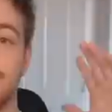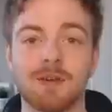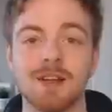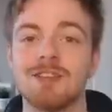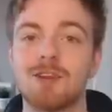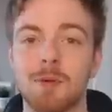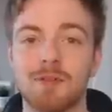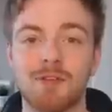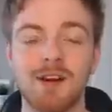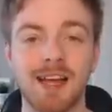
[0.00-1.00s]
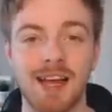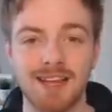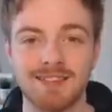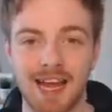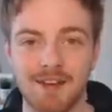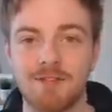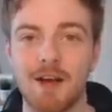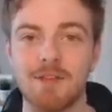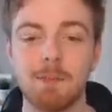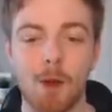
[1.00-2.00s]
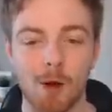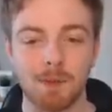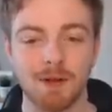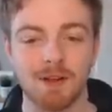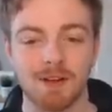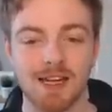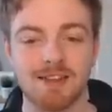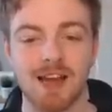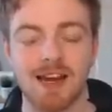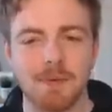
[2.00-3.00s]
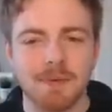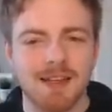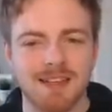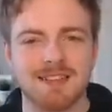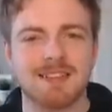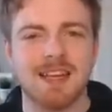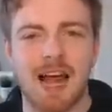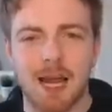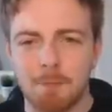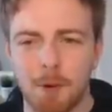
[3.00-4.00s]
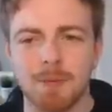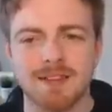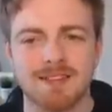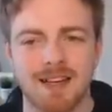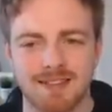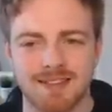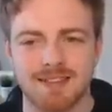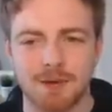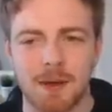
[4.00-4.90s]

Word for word: Now, glitch number 3 is a very popular glitch, and I would like to say I publicize this